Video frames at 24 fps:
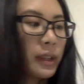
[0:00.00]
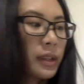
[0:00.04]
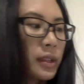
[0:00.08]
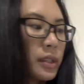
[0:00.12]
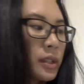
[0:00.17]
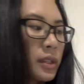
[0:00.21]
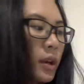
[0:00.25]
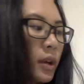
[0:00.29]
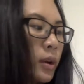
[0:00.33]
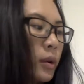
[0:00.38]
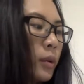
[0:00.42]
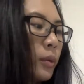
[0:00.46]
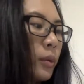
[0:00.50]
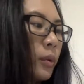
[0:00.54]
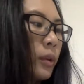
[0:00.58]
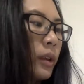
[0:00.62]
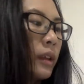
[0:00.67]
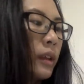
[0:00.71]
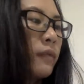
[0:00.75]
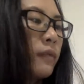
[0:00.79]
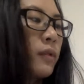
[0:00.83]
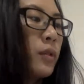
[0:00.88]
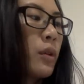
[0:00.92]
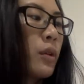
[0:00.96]
So
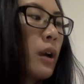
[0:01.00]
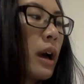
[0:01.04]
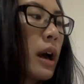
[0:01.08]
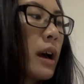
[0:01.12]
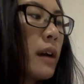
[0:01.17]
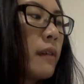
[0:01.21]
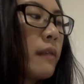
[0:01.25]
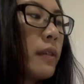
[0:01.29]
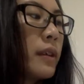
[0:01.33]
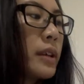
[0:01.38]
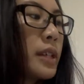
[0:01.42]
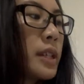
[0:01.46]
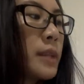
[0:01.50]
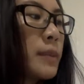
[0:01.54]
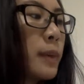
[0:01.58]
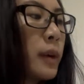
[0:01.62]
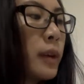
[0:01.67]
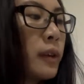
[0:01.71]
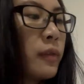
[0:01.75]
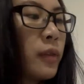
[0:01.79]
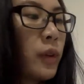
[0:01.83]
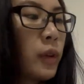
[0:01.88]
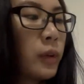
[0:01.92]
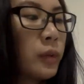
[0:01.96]
if you have a
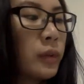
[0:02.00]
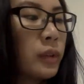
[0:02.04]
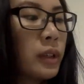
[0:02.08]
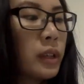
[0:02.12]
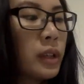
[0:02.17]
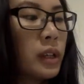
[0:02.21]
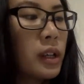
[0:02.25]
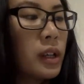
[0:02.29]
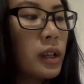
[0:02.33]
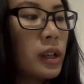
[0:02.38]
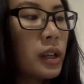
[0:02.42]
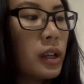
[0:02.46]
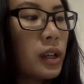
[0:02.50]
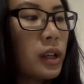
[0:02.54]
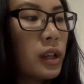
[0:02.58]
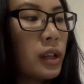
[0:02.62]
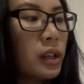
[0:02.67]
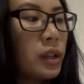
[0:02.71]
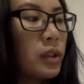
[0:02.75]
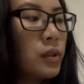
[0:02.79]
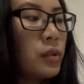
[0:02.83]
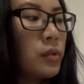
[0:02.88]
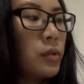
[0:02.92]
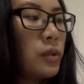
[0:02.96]
smartphone,
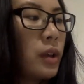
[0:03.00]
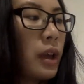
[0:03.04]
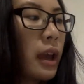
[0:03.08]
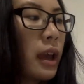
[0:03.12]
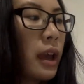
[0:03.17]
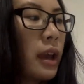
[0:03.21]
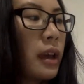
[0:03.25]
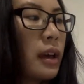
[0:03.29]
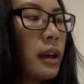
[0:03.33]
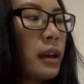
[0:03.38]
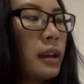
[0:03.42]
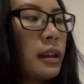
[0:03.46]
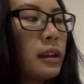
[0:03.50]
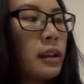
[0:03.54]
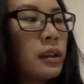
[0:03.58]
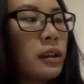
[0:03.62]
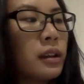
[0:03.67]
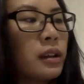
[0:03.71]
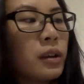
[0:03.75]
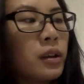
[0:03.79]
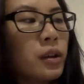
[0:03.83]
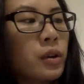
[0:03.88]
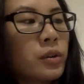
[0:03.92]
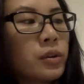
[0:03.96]
you can
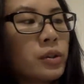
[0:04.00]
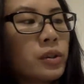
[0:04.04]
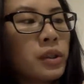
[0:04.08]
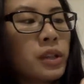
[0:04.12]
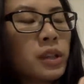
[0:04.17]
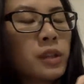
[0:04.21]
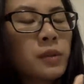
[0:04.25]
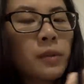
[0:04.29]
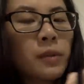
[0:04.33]
go to this